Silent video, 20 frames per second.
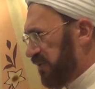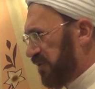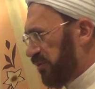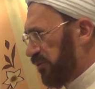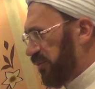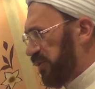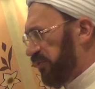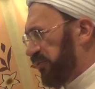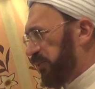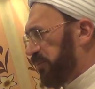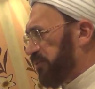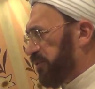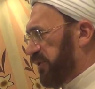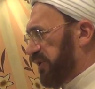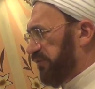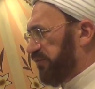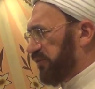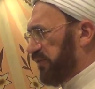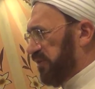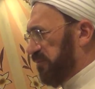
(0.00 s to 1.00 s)
Well, we
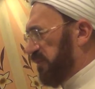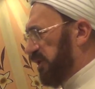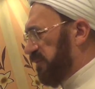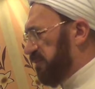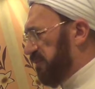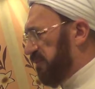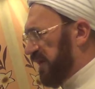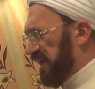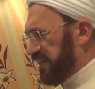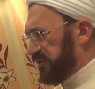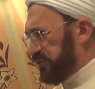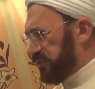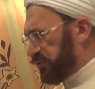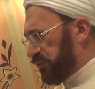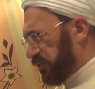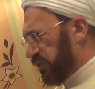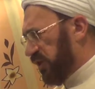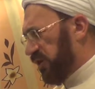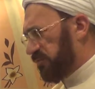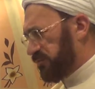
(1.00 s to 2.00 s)
pray for Imam al-Mahdi to
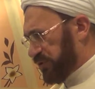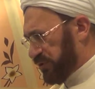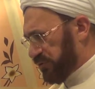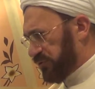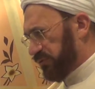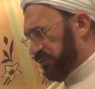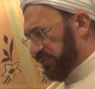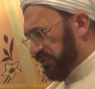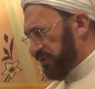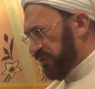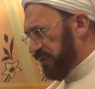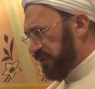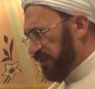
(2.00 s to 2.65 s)
come soon.